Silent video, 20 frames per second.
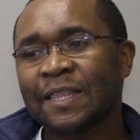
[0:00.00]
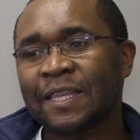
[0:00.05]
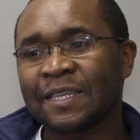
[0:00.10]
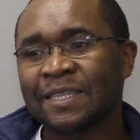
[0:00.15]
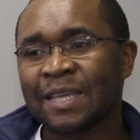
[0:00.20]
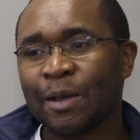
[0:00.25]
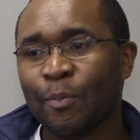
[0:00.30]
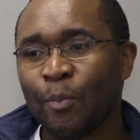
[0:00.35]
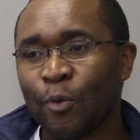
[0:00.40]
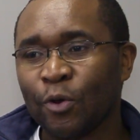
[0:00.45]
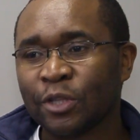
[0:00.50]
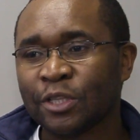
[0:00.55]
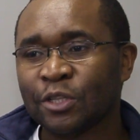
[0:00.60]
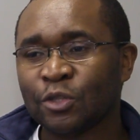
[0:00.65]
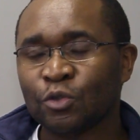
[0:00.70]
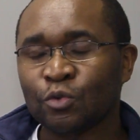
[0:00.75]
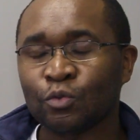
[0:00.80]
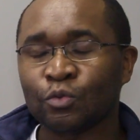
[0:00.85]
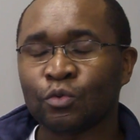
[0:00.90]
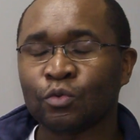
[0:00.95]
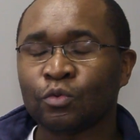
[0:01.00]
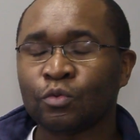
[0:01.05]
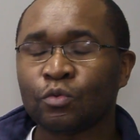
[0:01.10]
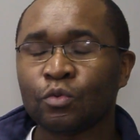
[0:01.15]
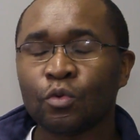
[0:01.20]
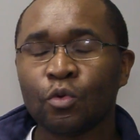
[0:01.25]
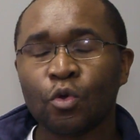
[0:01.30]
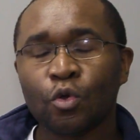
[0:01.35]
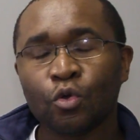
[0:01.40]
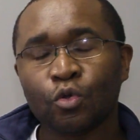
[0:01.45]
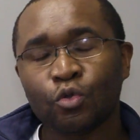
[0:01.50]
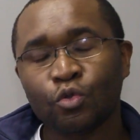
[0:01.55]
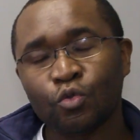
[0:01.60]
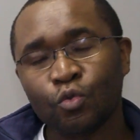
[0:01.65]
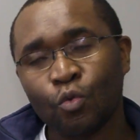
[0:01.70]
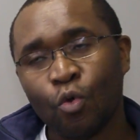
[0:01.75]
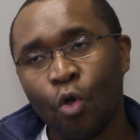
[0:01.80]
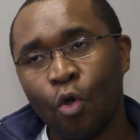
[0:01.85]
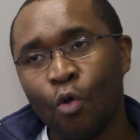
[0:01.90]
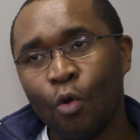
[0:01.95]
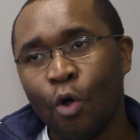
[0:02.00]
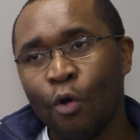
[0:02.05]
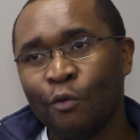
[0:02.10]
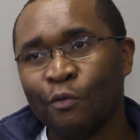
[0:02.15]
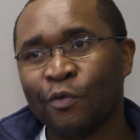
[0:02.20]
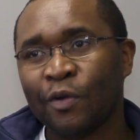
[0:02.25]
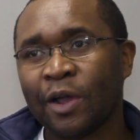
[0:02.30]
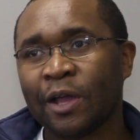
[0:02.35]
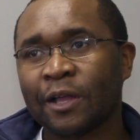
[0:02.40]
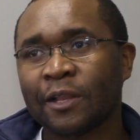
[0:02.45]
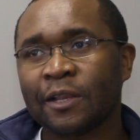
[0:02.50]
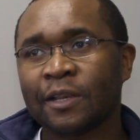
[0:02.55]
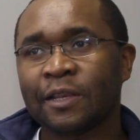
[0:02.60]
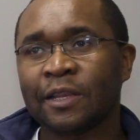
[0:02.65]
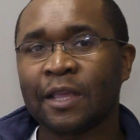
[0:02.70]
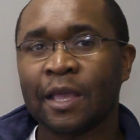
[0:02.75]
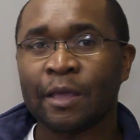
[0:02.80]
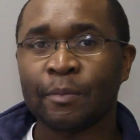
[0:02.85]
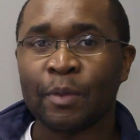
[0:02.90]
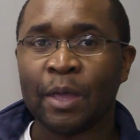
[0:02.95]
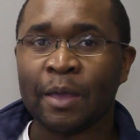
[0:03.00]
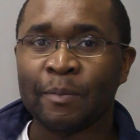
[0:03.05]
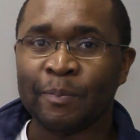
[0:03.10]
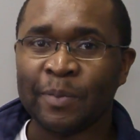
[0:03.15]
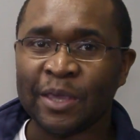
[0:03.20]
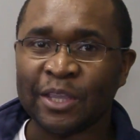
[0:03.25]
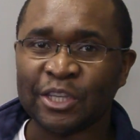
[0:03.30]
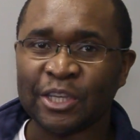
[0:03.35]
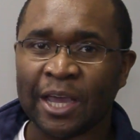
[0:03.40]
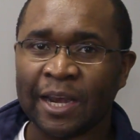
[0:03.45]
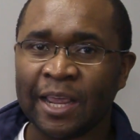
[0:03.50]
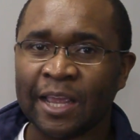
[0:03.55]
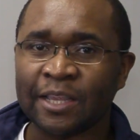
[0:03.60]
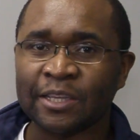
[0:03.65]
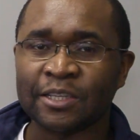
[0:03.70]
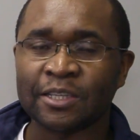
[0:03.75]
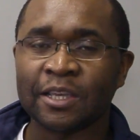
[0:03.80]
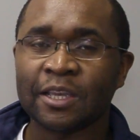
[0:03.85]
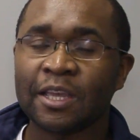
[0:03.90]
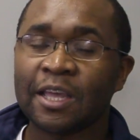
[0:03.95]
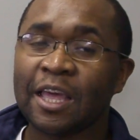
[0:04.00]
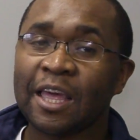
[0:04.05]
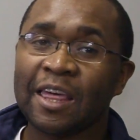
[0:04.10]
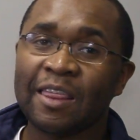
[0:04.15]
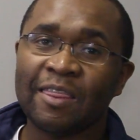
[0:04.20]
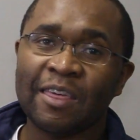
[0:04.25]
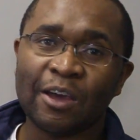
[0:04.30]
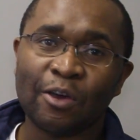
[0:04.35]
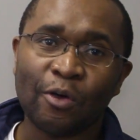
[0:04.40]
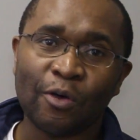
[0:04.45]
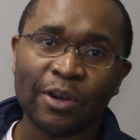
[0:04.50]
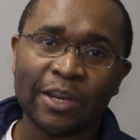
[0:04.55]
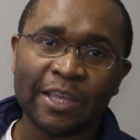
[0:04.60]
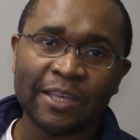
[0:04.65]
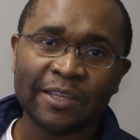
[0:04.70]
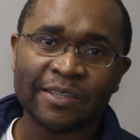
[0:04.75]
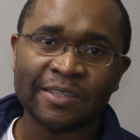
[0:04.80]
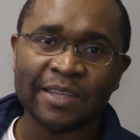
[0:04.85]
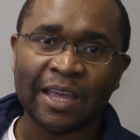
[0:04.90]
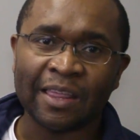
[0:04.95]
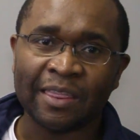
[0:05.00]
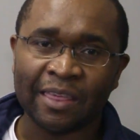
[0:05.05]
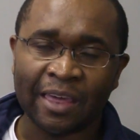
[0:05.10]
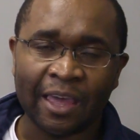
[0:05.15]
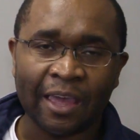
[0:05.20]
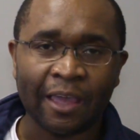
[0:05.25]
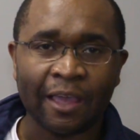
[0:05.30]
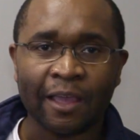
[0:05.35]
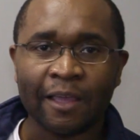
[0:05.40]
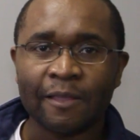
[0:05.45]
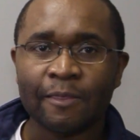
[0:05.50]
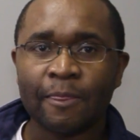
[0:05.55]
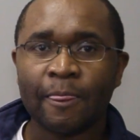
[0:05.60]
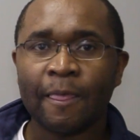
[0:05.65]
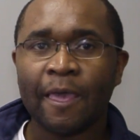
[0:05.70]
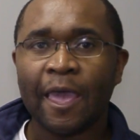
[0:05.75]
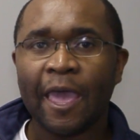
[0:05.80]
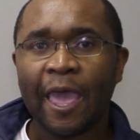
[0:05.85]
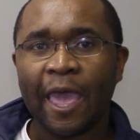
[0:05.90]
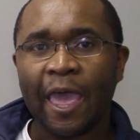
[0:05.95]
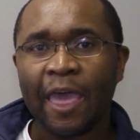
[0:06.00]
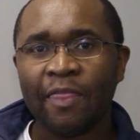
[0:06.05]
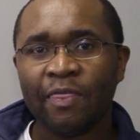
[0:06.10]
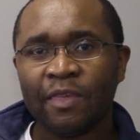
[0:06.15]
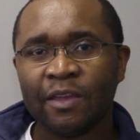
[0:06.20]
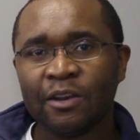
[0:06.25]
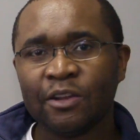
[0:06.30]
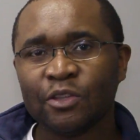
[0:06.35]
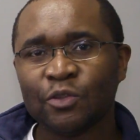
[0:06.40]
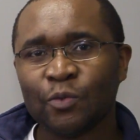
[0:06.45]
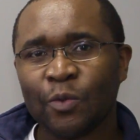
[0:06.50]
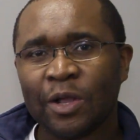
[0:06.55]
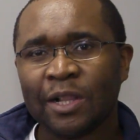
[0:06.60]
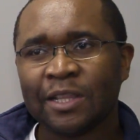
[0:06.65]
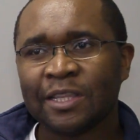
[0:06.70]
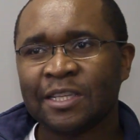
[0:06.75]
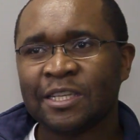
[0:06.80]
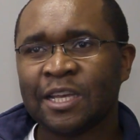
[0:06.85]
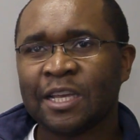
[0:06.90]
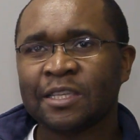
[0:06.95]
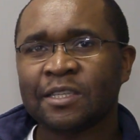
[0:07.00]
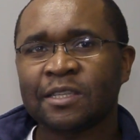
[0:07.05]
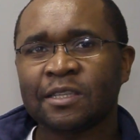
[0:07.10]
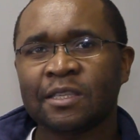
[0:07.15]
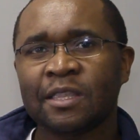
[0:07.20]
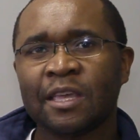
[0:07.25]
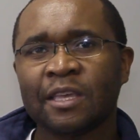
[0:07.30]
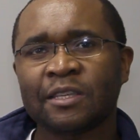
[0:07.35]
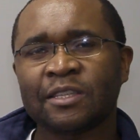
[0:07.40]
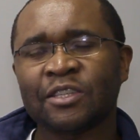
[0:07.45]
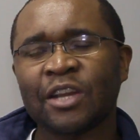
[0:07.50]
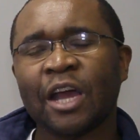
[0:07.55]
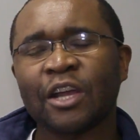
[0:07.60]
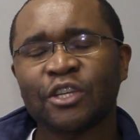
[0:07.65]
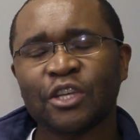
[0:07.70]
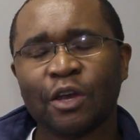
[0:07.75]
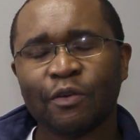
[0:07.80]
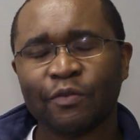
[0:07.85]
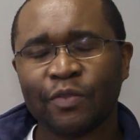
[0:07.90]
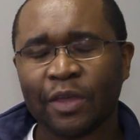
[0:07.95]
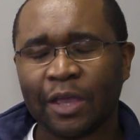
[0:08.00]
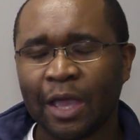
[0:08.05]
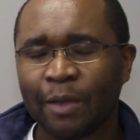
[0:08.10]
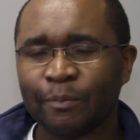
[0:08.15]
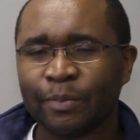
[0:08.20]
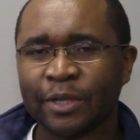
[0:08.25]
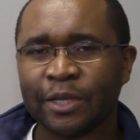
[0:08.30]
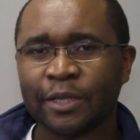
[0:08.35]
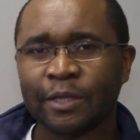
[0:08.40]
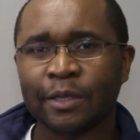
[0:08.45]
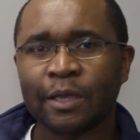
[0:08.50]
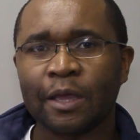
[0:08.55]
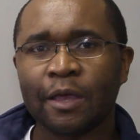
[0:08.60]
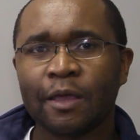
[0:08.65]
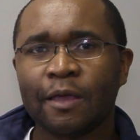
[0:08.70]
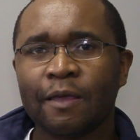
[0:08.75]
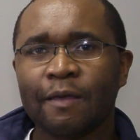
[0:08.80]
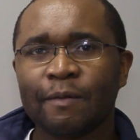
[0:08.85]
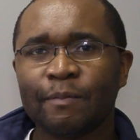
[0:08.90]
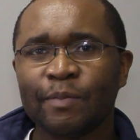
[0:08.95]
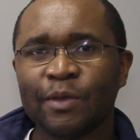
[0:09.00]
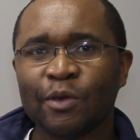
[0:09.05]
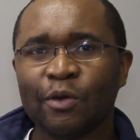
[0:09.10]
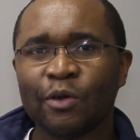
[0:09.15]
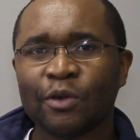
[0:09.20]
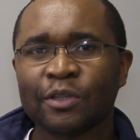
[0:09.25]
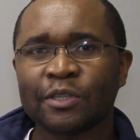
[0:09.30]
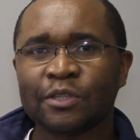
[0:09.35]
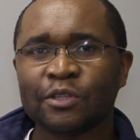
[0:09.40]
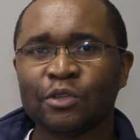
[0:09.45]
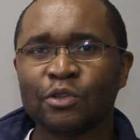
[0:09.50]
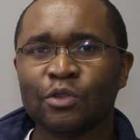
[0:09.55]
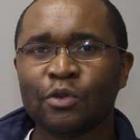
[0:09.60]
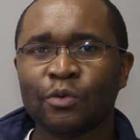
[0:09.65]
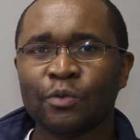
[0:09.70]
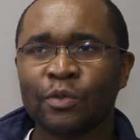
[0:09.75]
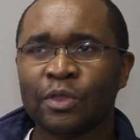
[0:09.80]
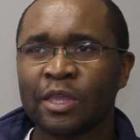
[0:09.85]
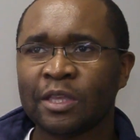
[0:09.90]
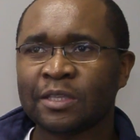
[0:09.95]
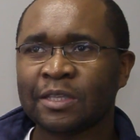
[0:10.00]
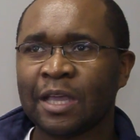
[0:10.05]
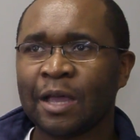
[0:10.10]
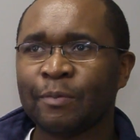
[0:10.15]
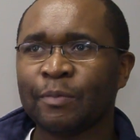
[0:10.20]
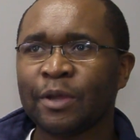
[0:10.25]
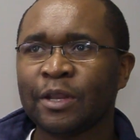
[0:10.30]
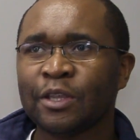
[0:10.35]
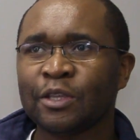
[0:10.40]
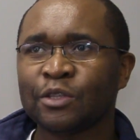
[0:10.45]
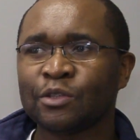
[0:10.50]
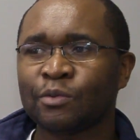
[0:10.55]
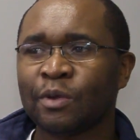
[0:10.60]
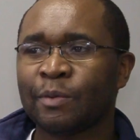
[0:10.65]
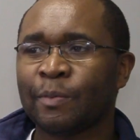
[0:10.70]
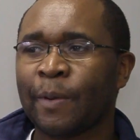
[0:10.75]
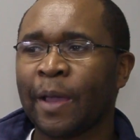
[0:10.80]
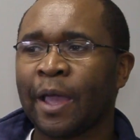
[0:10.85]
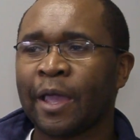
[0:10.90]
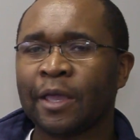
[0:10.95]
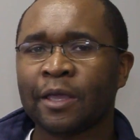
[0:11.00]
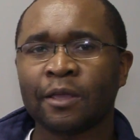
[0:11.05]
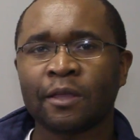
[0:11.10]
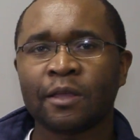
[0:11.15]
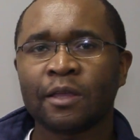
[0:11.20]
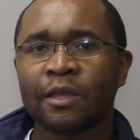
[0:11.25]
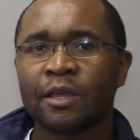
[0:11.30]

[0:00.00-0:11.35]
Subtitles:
the support to go over a big challenge, the colleagues are there. And then as well, just the structure of the company, because there's companies whereby